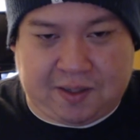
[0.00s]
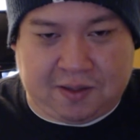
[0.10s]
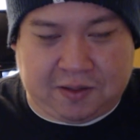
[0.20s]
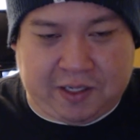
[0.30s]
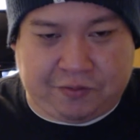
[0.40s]
You get to
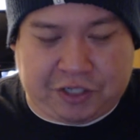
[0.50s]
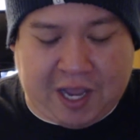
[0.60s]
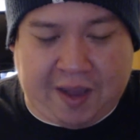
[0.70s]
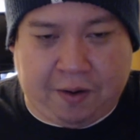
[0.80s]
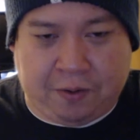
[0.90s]
see the League of
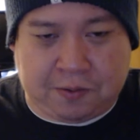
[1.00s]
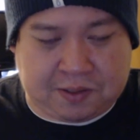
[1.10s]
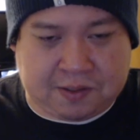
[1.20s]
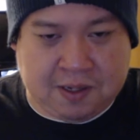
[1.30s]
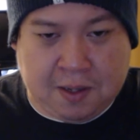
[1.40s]

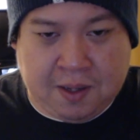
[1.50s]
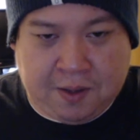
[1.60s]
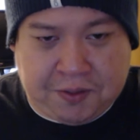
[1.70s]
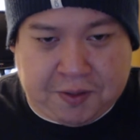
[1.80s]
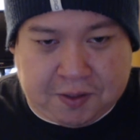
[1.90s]
Shadows,
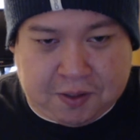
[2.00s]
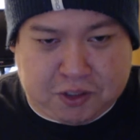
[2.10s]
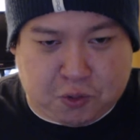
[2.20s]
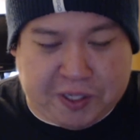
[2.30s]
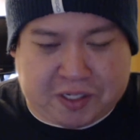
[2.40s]

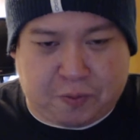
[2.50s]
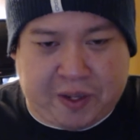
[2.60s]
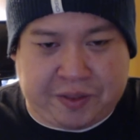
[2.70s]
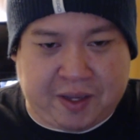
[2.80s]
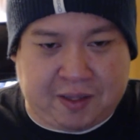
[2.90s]
the twist
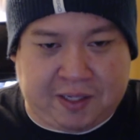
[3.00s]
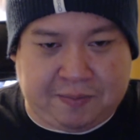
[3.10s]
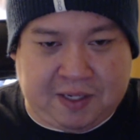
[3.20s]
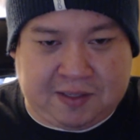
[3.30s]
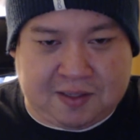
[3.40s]
with
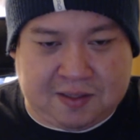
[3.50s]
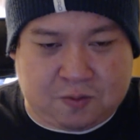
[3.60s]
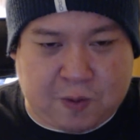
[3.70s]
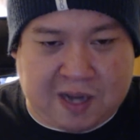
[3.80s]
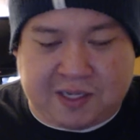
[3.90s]
Liam
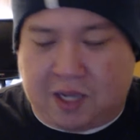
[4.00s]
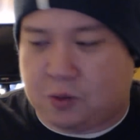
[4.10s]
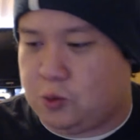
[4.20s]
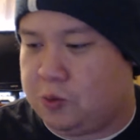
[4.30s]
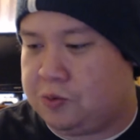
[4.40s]
Neeson's Ra's
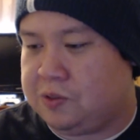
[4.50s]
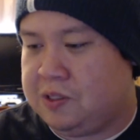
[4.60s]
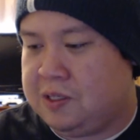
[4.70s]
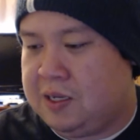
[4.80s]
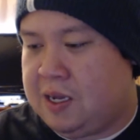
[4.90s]
al
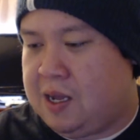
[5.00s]
Ghul.